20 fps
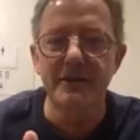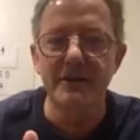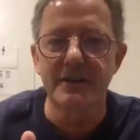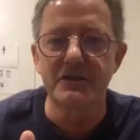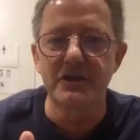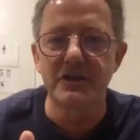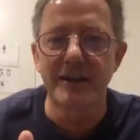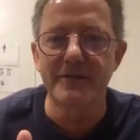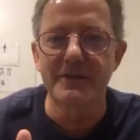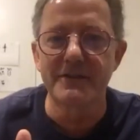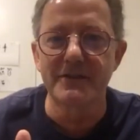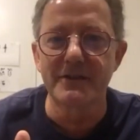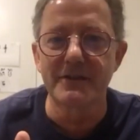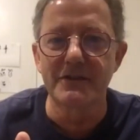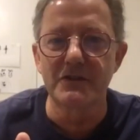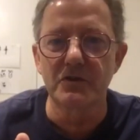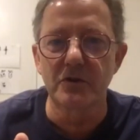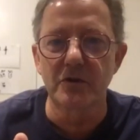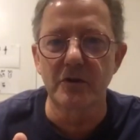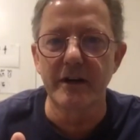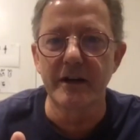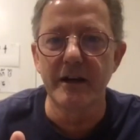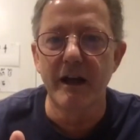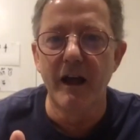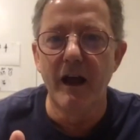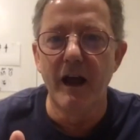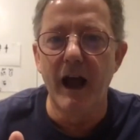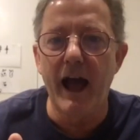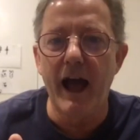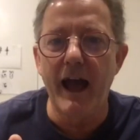Jefferson story?
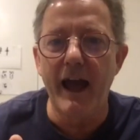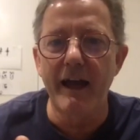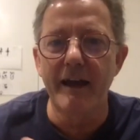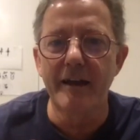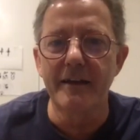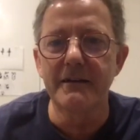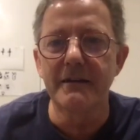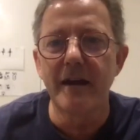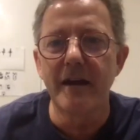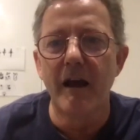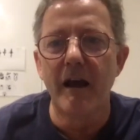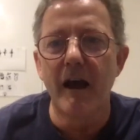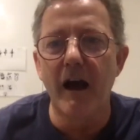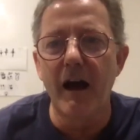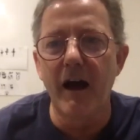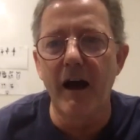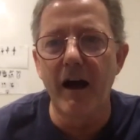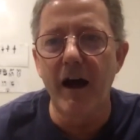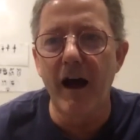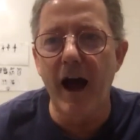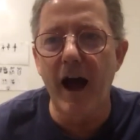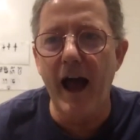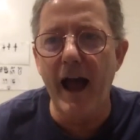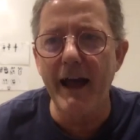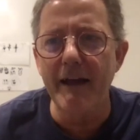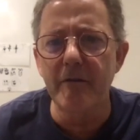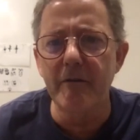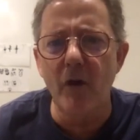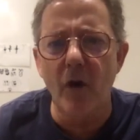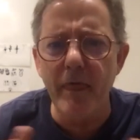And
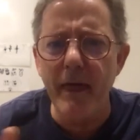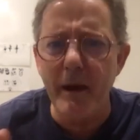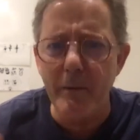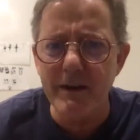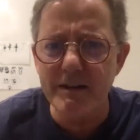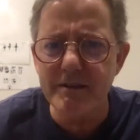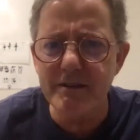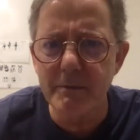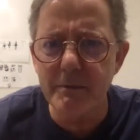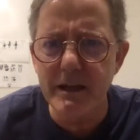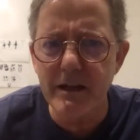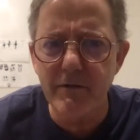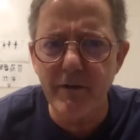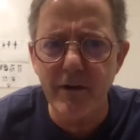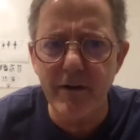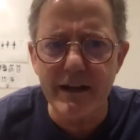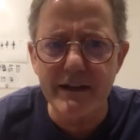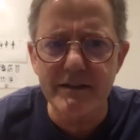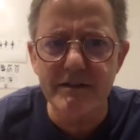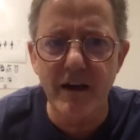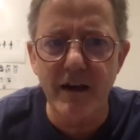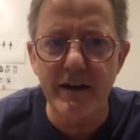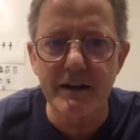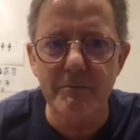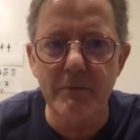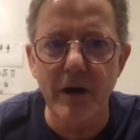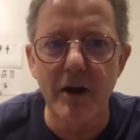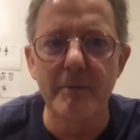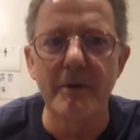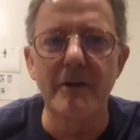that must have been a very exciting
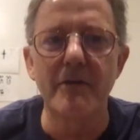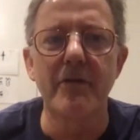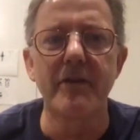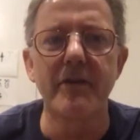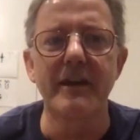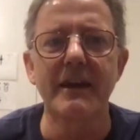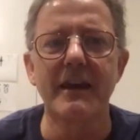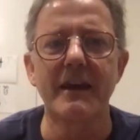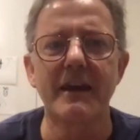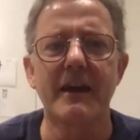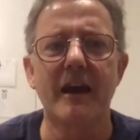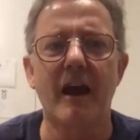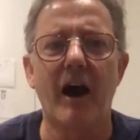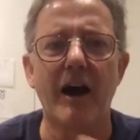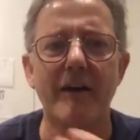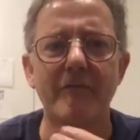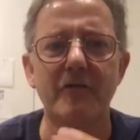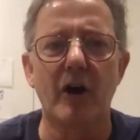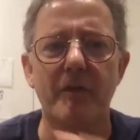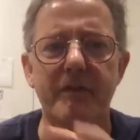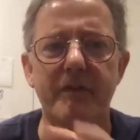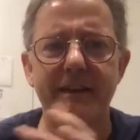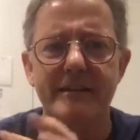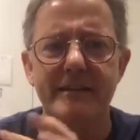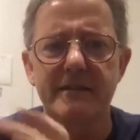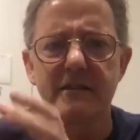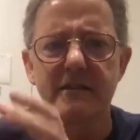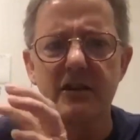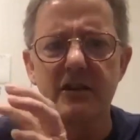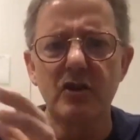moment, thinking I've got
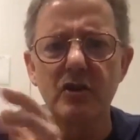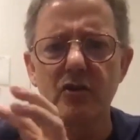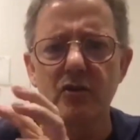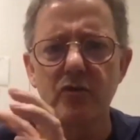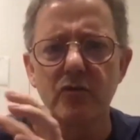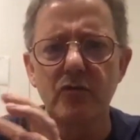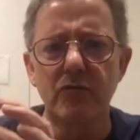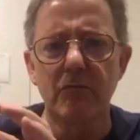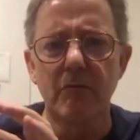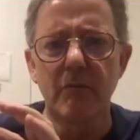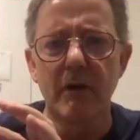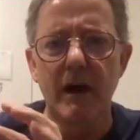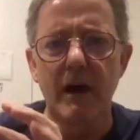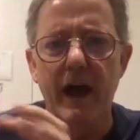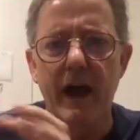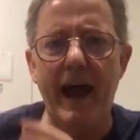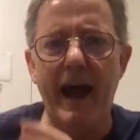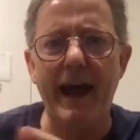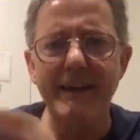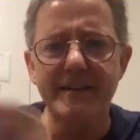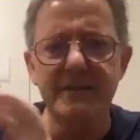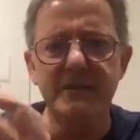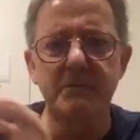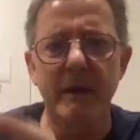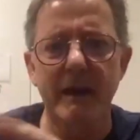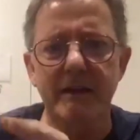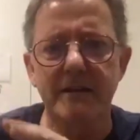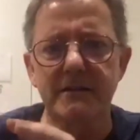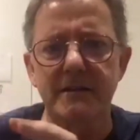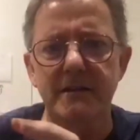this new
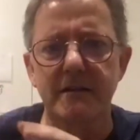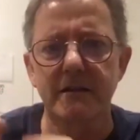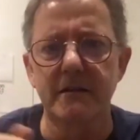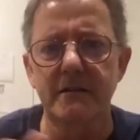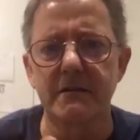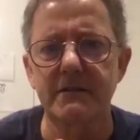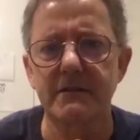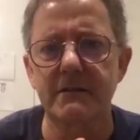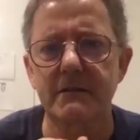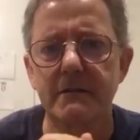aspect to this.